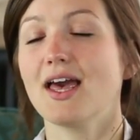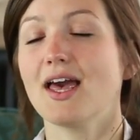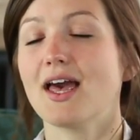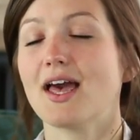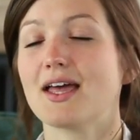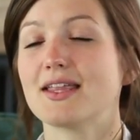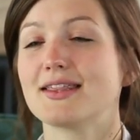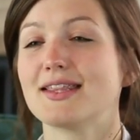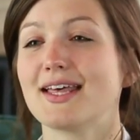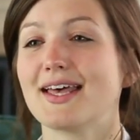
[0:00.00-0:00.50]

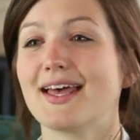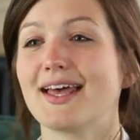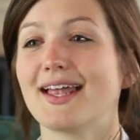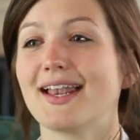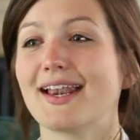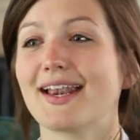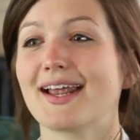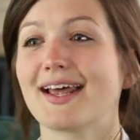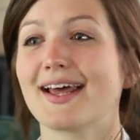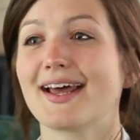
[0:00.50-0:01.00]
and
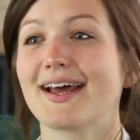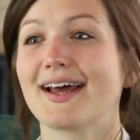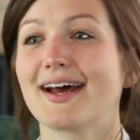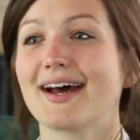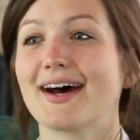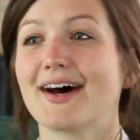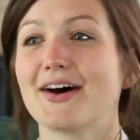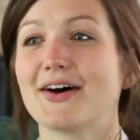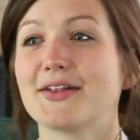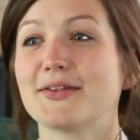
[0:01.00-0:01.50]
then
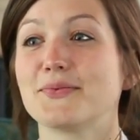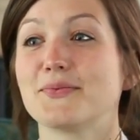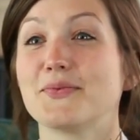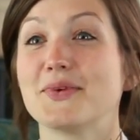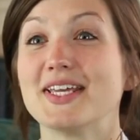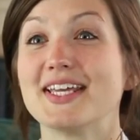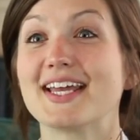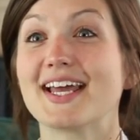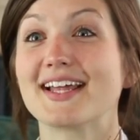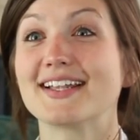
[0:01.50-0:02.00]
on
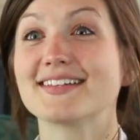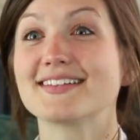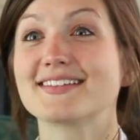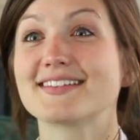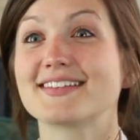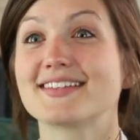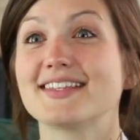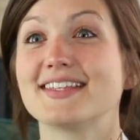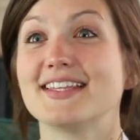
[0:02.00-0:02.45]
weekends